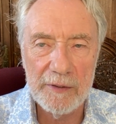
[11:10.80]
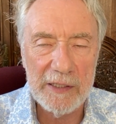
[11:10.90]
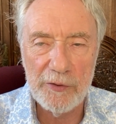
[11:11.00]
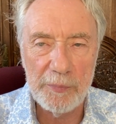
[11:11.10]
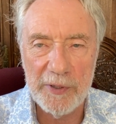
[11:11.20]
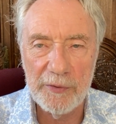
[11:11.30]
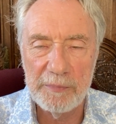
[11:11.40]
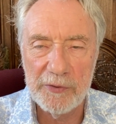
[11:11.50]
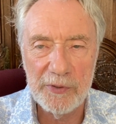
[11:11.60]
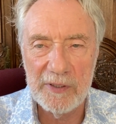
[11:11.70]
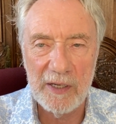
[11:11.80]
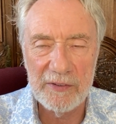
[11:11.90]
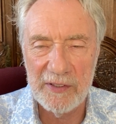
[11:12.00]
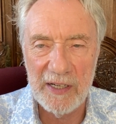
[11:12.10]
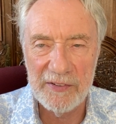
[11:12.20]
the period between
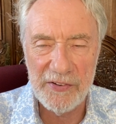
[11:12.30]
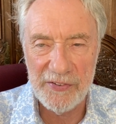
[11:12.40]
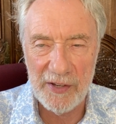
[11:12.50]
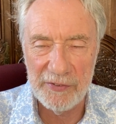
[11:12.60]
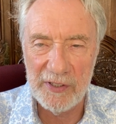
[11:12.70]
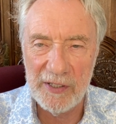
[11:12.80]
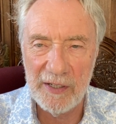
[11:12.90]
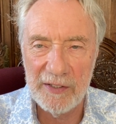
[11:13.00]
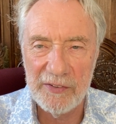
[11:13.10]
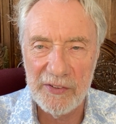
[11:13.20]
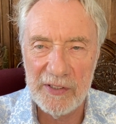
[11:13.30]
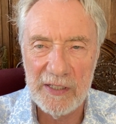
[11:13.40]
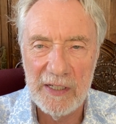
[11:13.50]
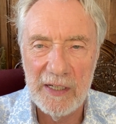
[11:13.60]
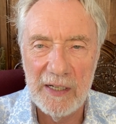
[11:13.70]
1987 and
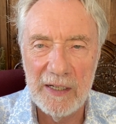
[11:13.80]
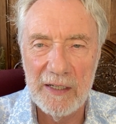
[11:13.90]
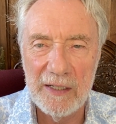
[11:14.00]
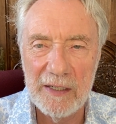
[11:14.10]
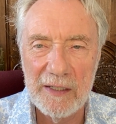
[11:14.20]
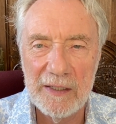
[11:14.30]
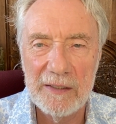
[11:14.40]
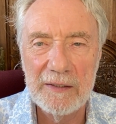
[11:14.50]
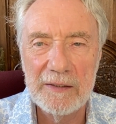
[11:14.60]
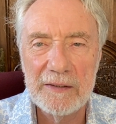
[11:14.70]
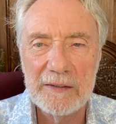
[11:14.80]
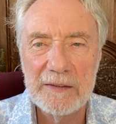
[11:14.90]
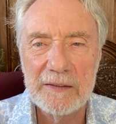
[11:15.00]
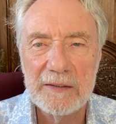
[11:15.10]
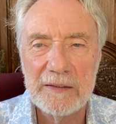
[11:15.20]

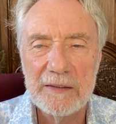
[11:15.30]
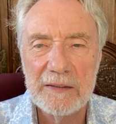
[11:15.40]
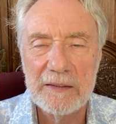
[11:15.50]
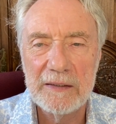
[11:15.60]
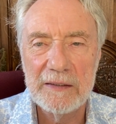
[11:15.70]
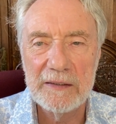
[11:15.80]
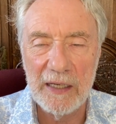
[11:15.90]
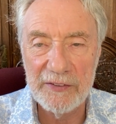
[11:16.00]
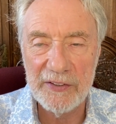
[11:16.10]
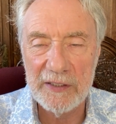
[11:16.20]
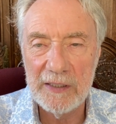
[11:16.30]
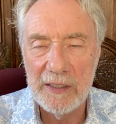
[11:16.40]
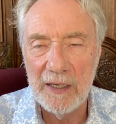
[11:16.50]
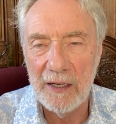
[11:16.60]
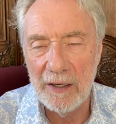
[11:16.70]
1990,
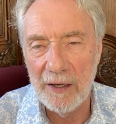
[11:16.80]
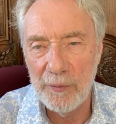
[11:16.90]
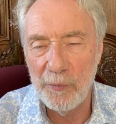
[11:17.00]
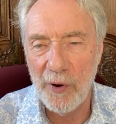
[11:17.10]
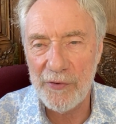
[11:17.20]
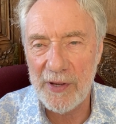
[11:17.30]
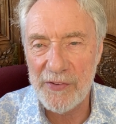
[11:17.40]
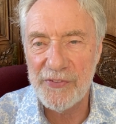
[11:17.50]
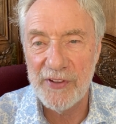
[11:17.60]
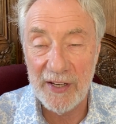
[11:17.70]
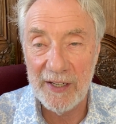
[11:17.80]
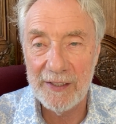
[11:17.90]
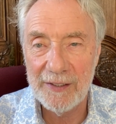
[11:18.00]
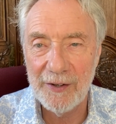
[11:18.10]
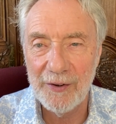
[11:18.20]
what is there
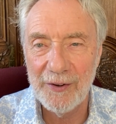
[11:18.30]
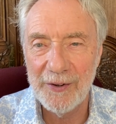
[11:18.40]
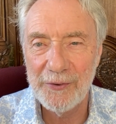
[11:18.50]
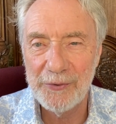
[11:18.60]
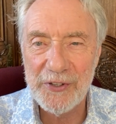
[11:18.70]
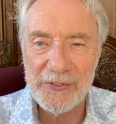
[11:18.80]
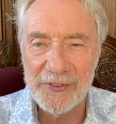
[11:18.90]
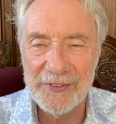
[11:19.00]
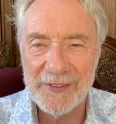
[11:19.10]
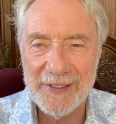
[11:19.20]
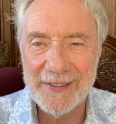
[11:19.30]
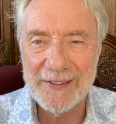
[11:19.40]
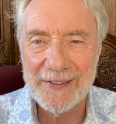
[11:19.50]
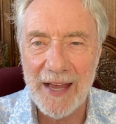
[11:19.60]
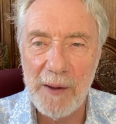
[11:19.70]
written
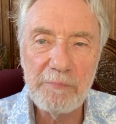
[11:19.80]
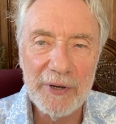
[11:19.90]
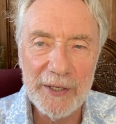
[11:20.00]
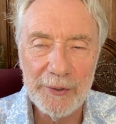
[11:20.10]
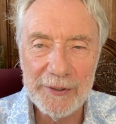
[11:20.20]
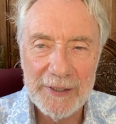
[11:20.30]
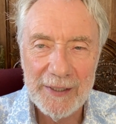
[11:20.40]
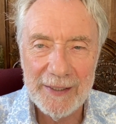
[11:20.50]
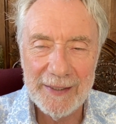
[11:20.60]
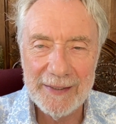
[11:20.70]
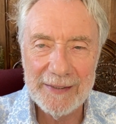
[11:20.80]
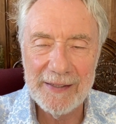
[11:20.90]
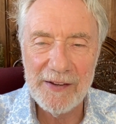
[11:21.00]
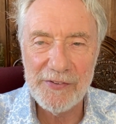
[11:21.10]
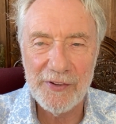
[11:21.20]
in embryo in
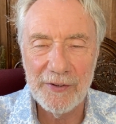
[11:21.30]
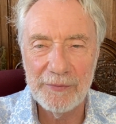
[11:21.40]
these